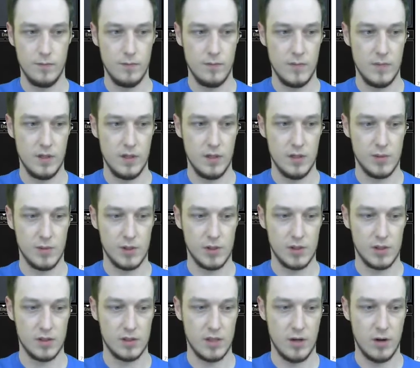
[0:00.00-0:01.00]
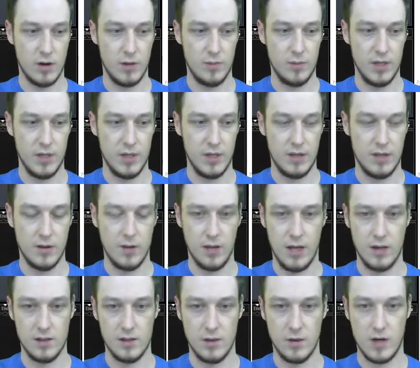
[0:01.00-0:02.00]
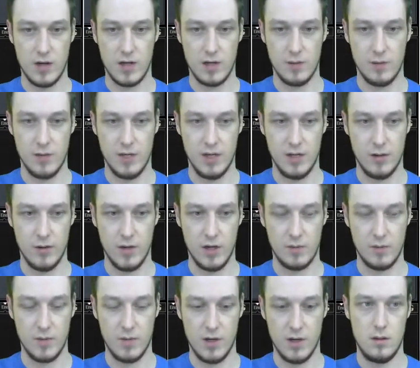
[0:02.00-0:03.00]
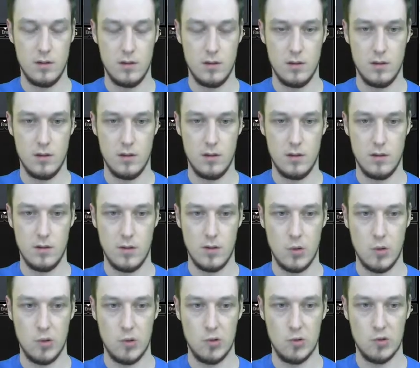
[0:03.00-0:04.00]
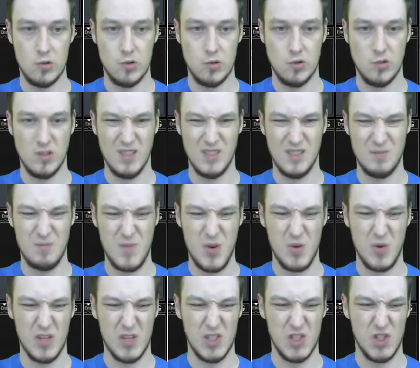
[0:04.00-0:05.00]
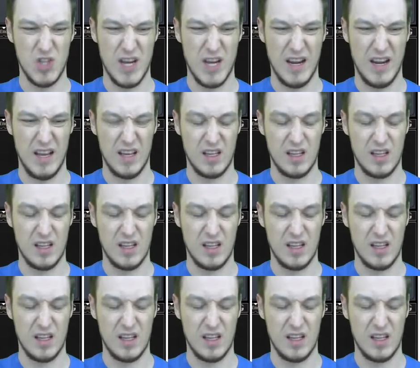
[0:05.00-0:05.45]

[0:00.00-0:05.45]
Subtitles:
Especially because they already played their land, so they're not gonna play another Ink Moth. Mutagenic.